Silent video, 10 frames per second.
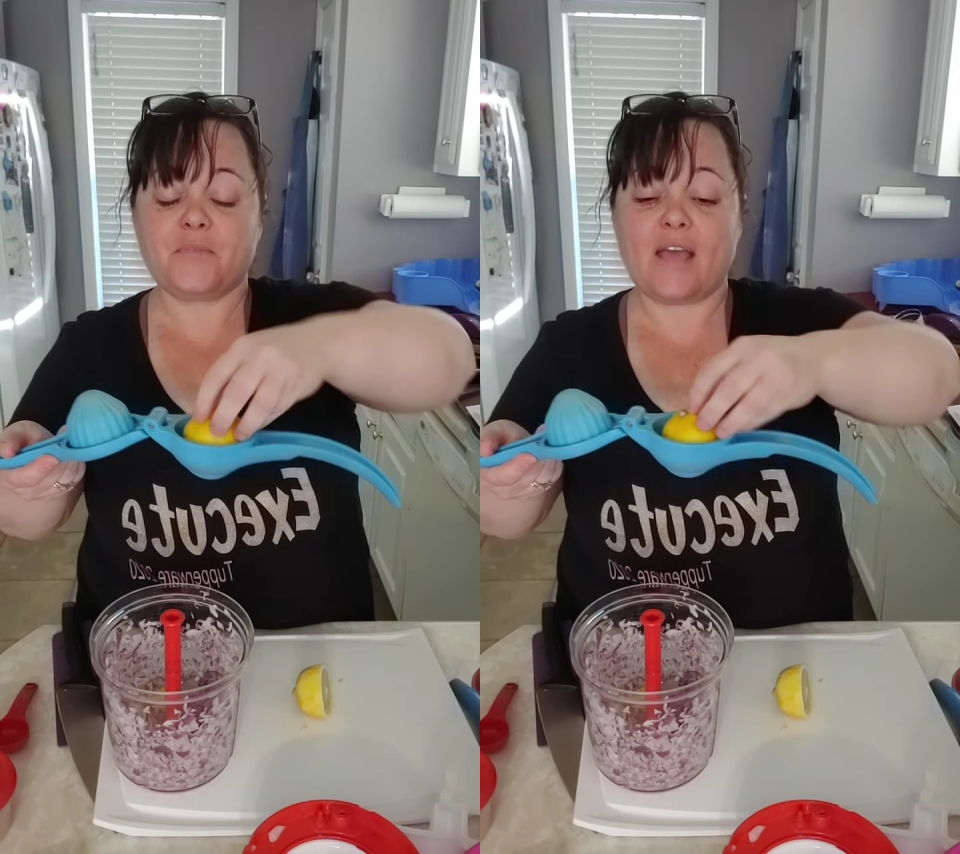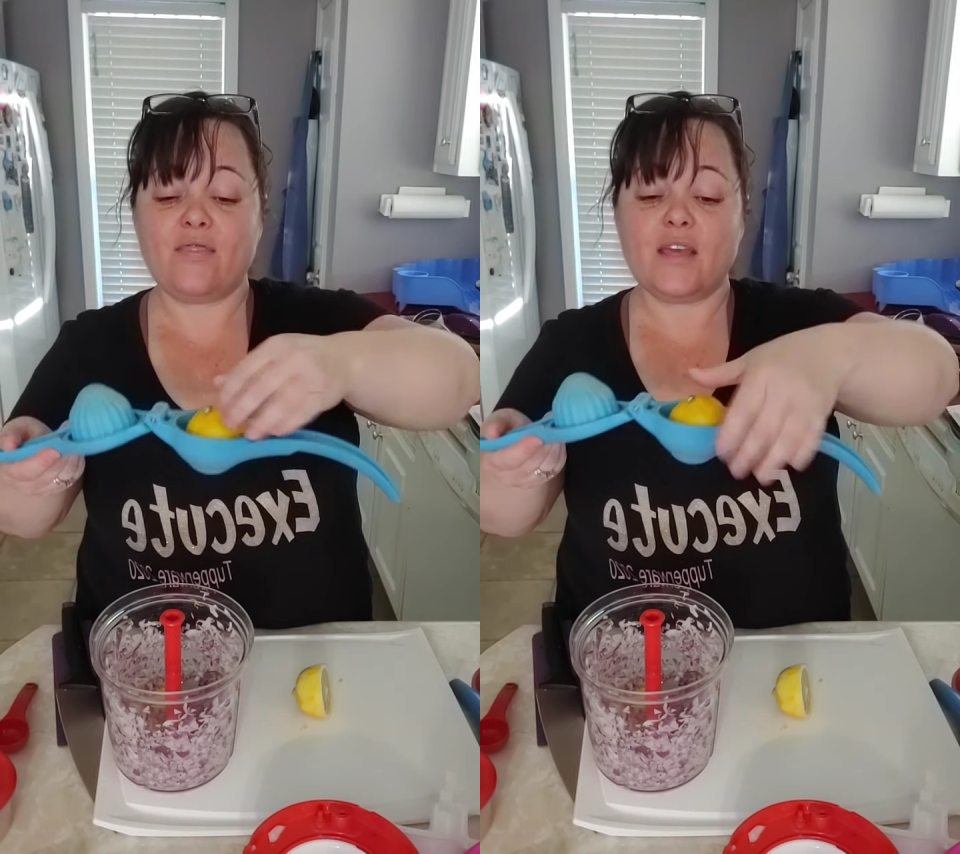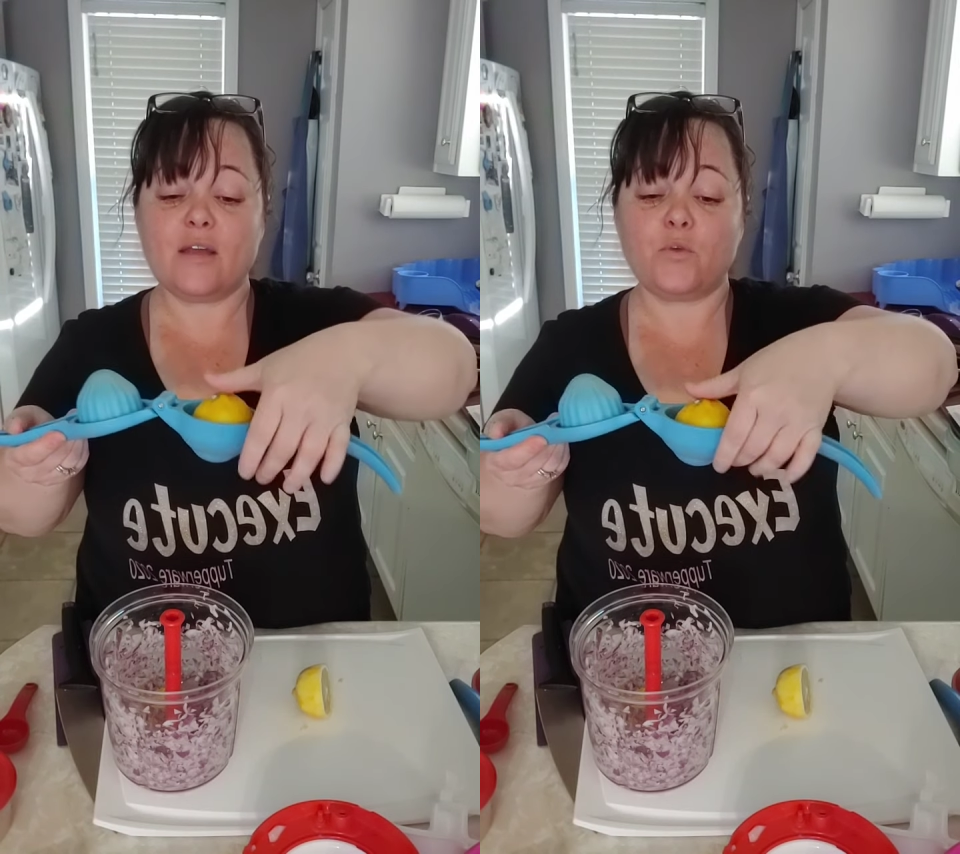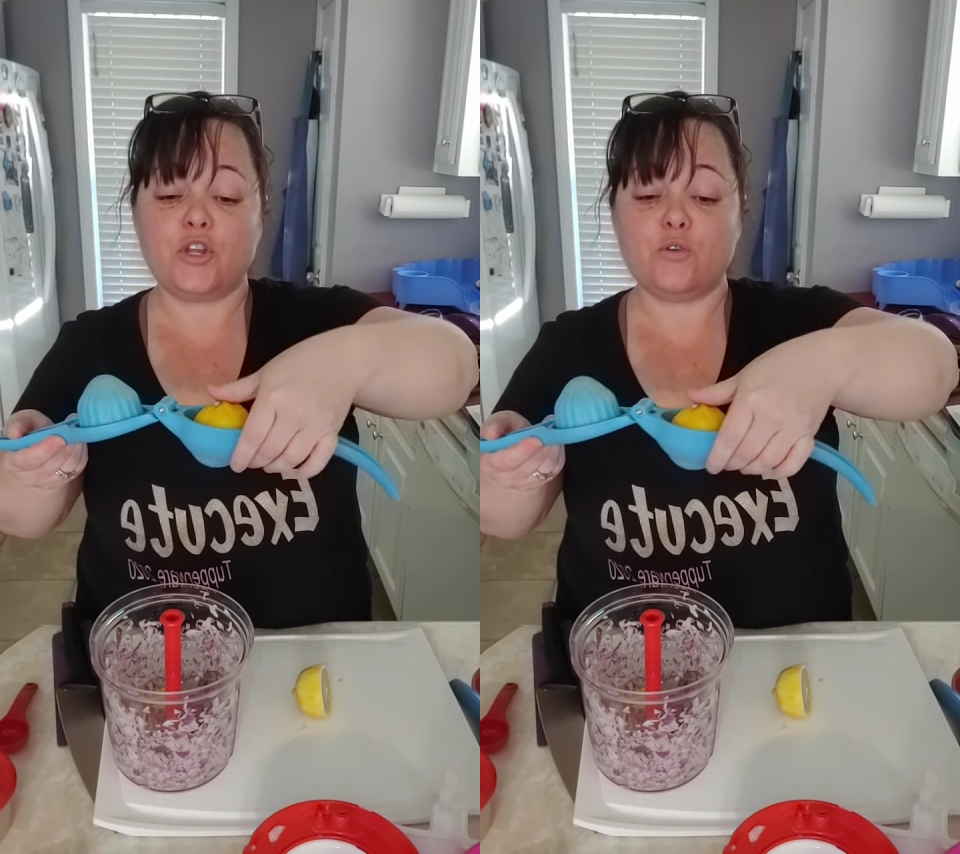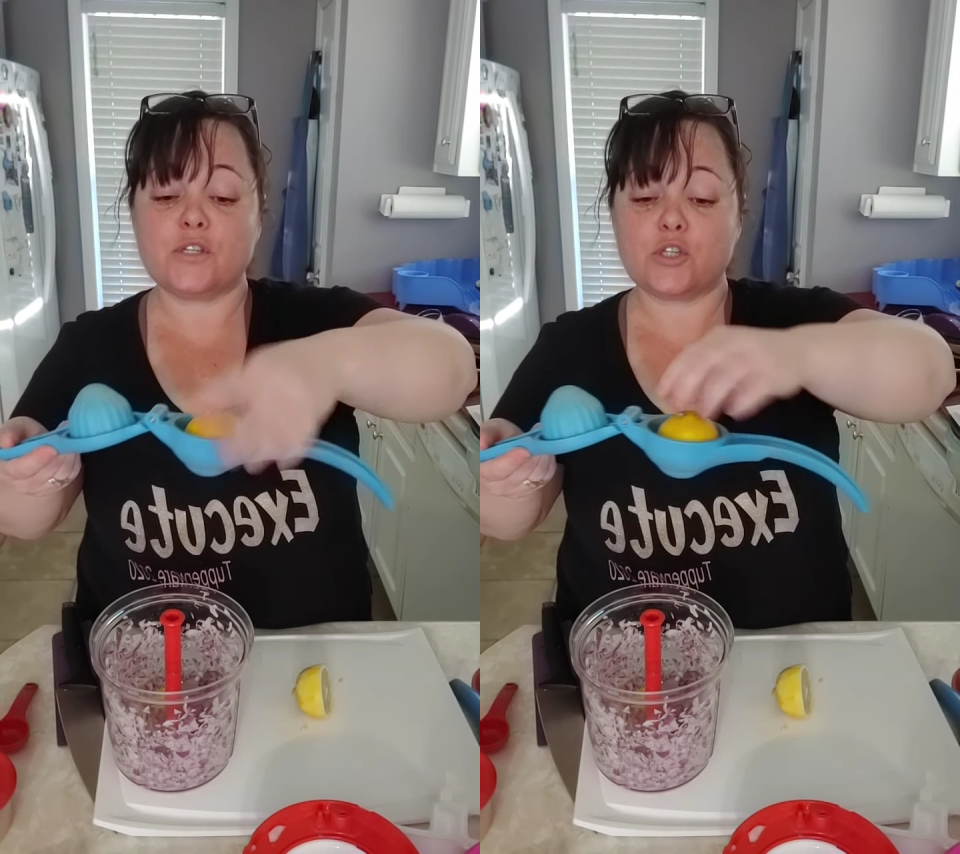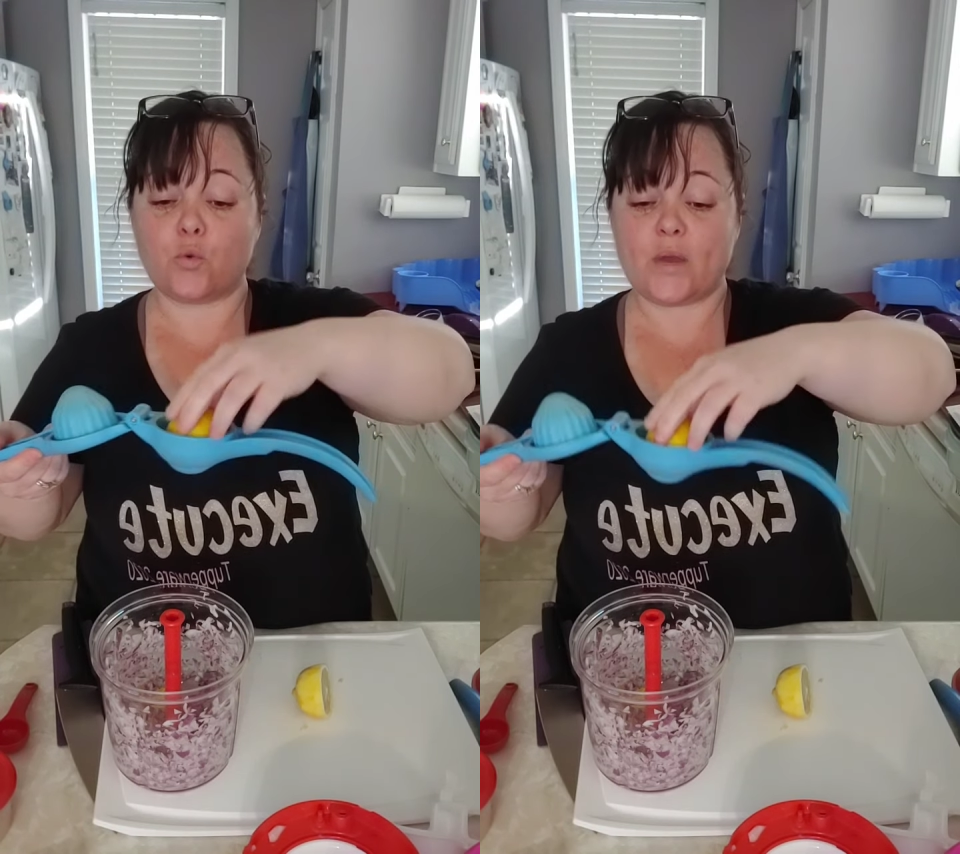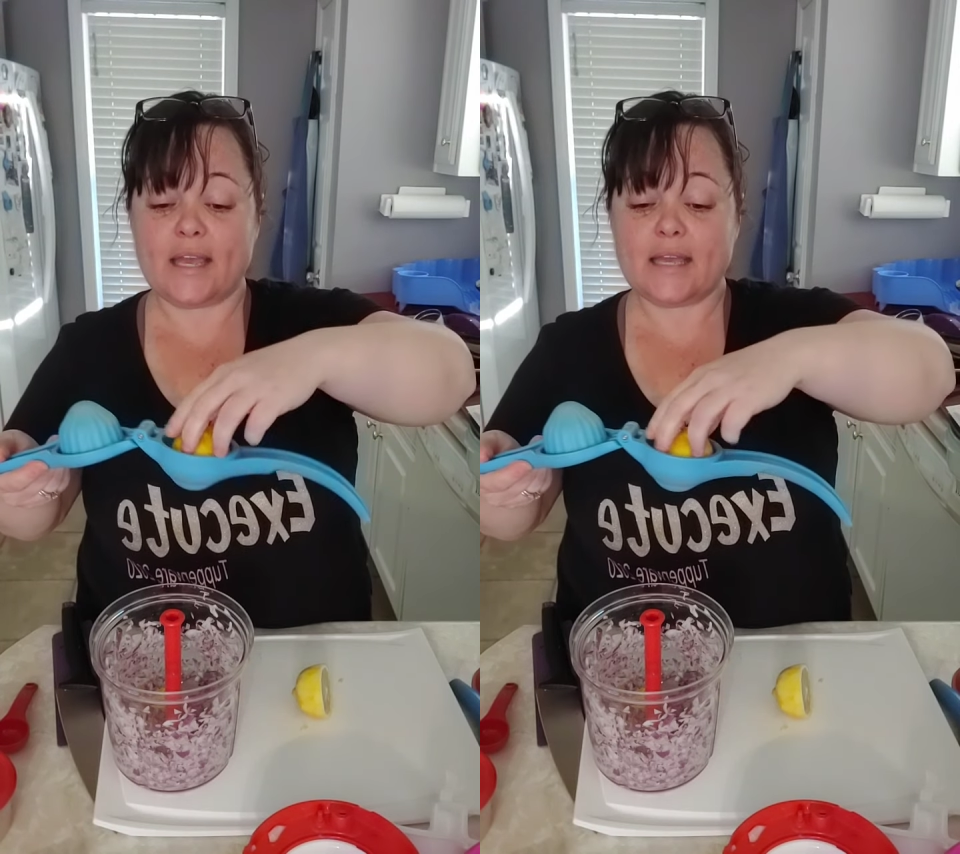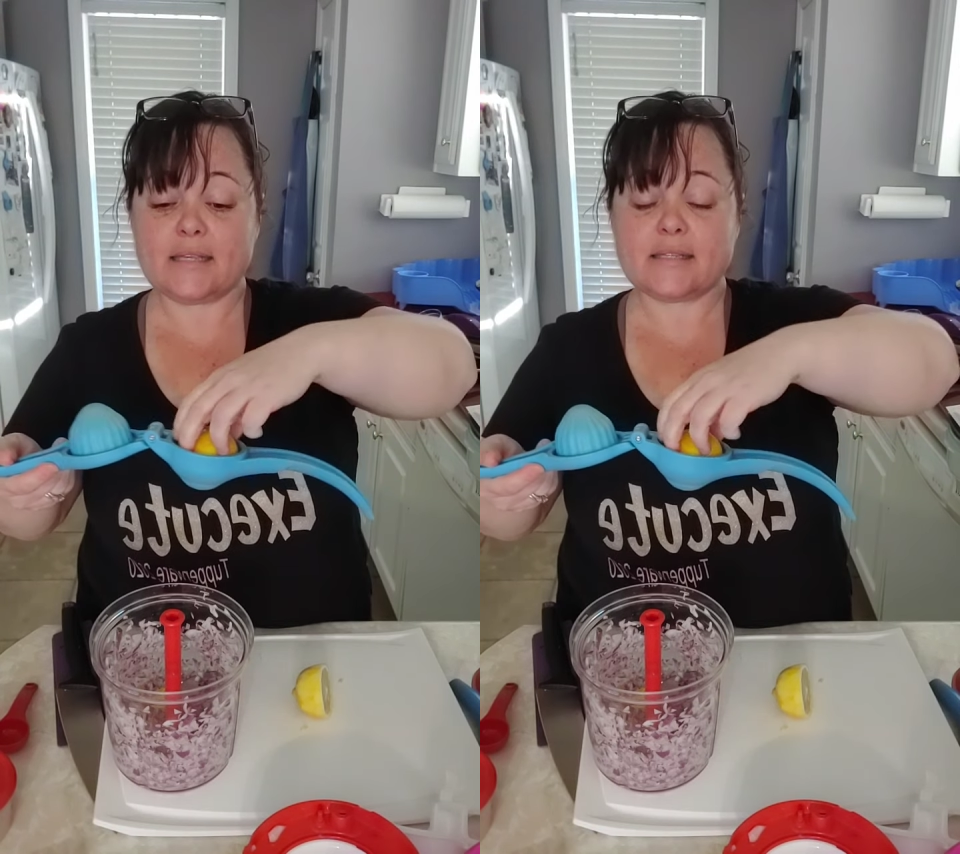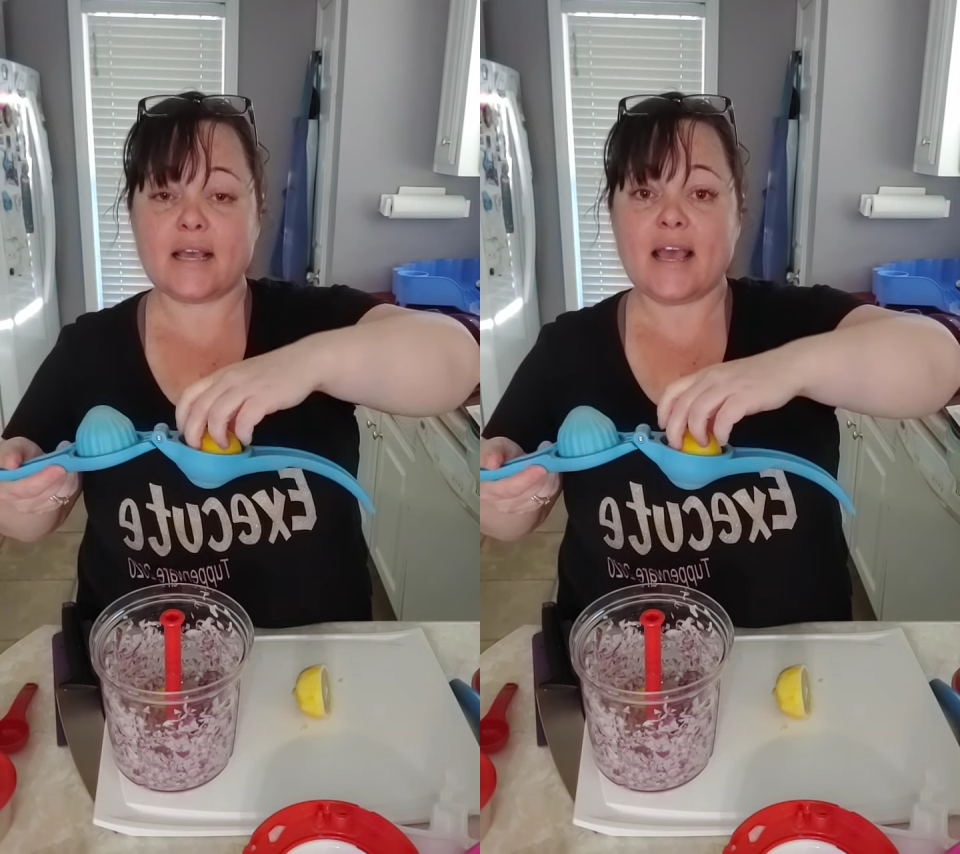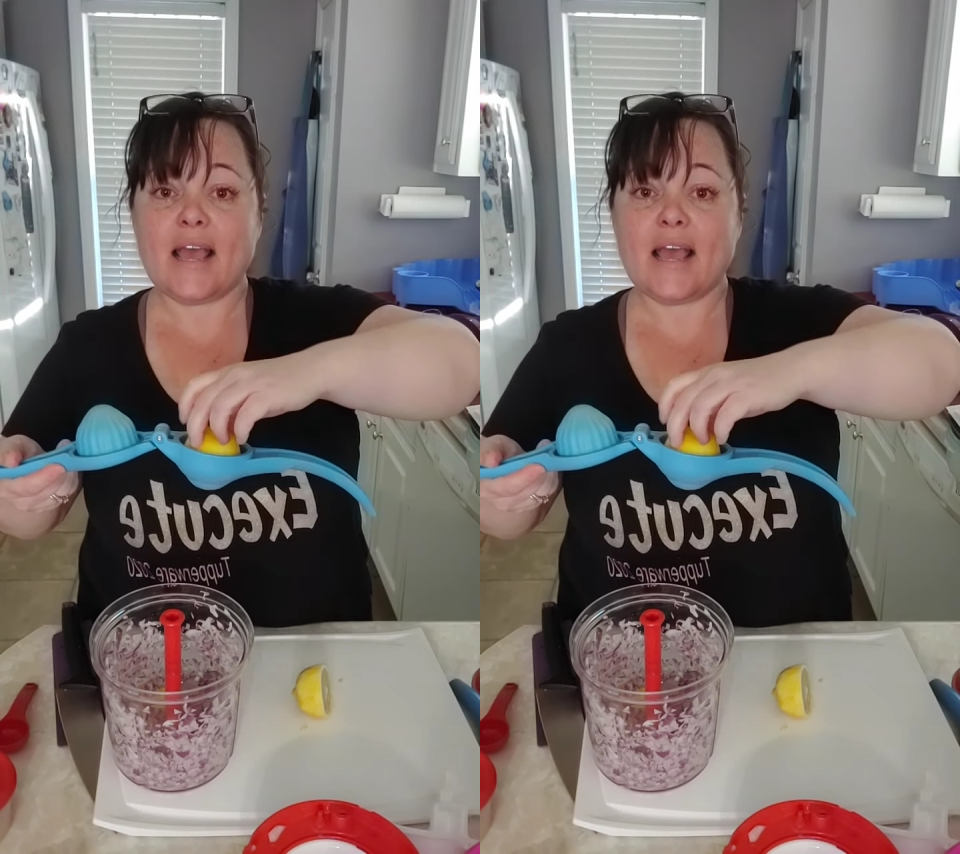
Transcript: and then when you squeeze,